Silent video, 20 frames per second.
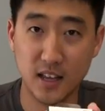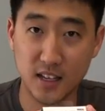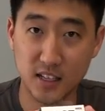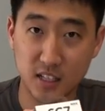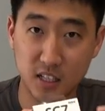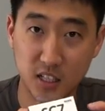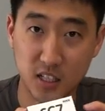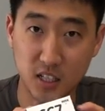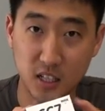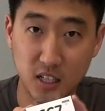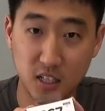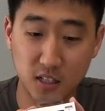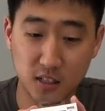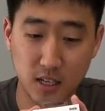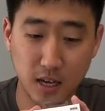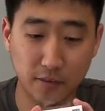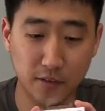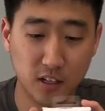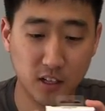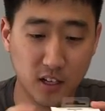S C
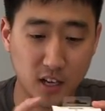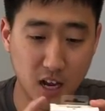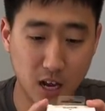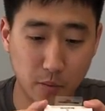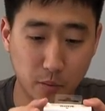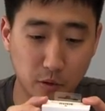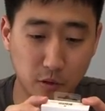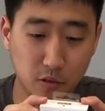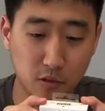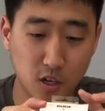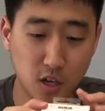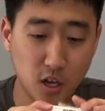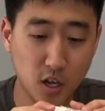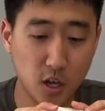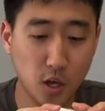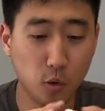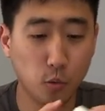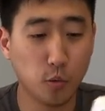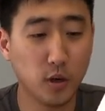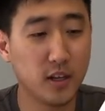seven cable.
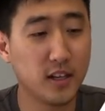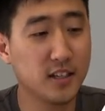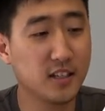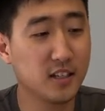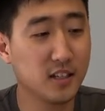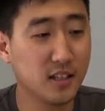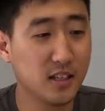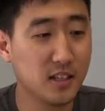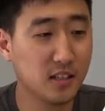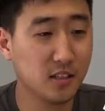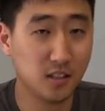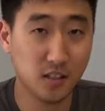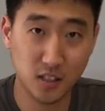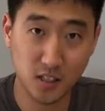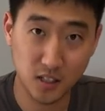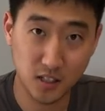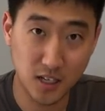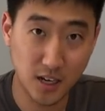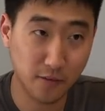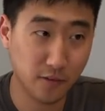What is an S C
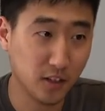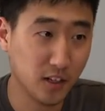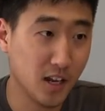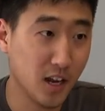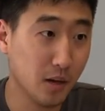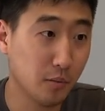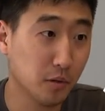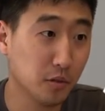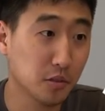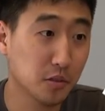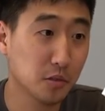seven cable?